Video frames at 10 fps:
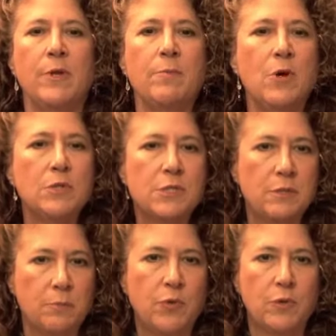But
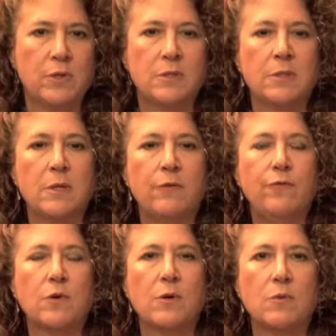most important
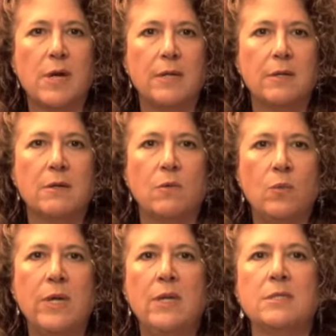for a writer,
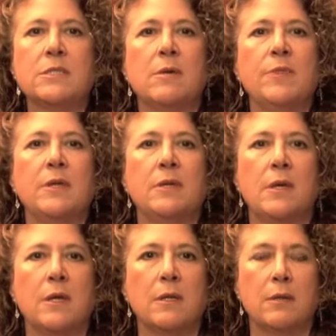winning
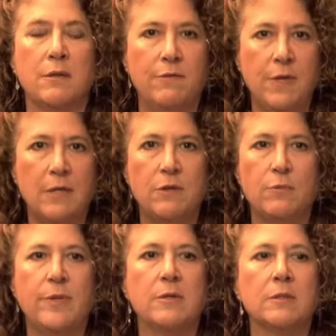something like the
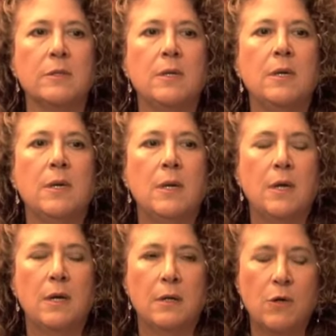Vanderbilt
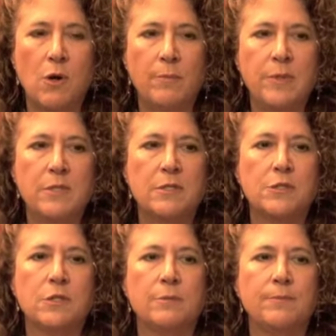uh,
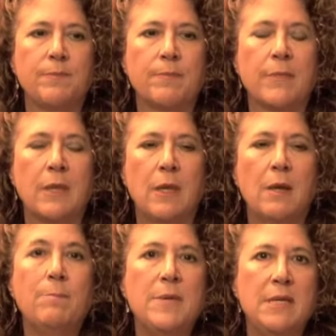competition
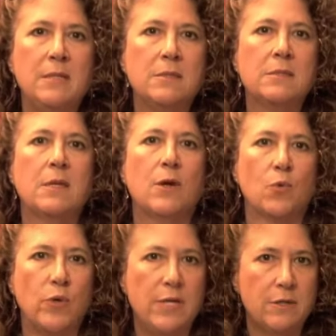means
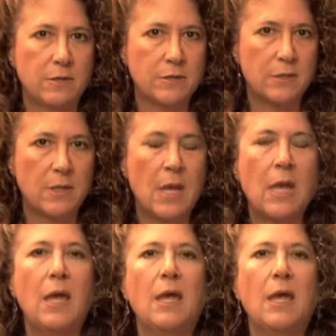readers.